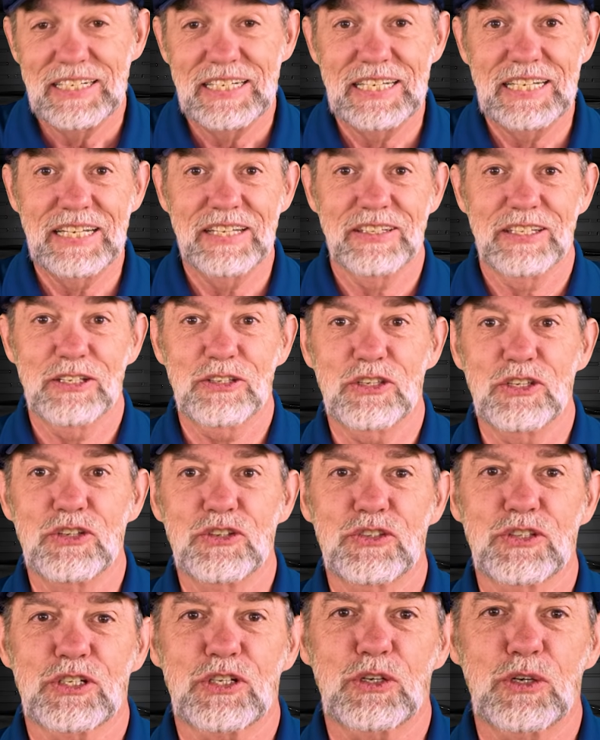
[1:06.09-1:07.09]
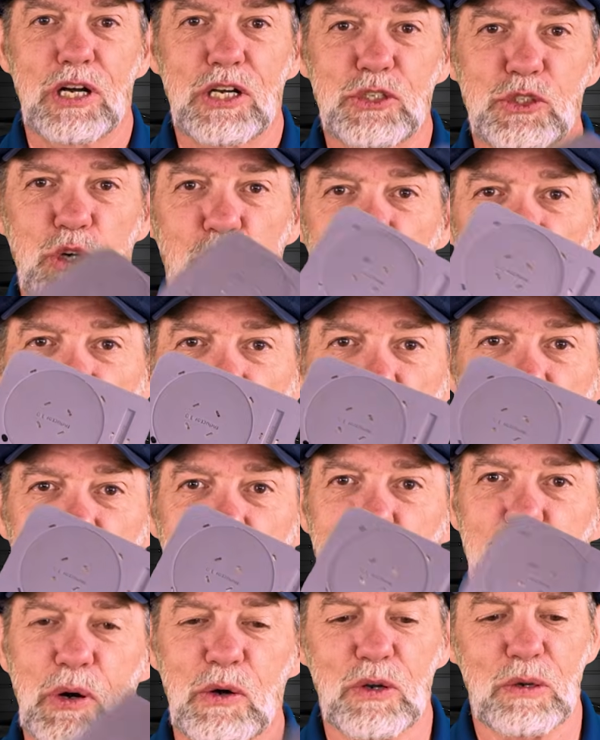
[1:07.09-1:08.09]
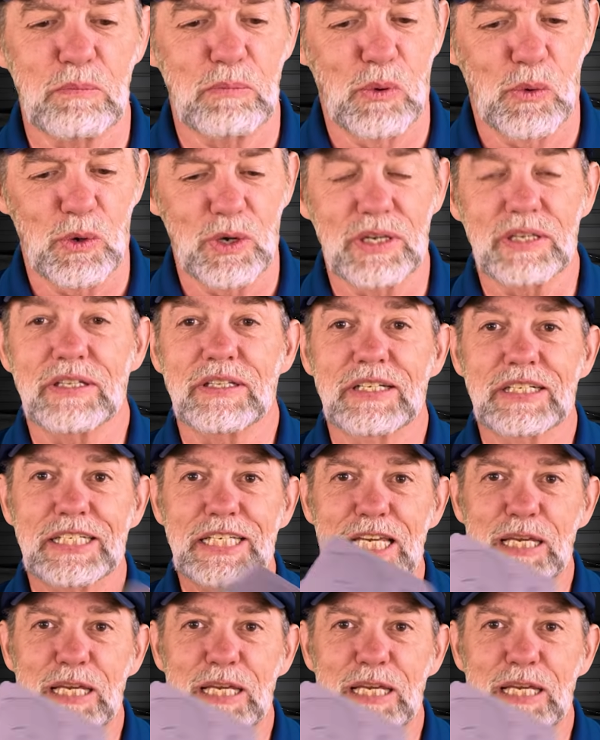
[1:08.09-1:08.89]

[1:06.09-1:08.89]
And this is the crossover component board that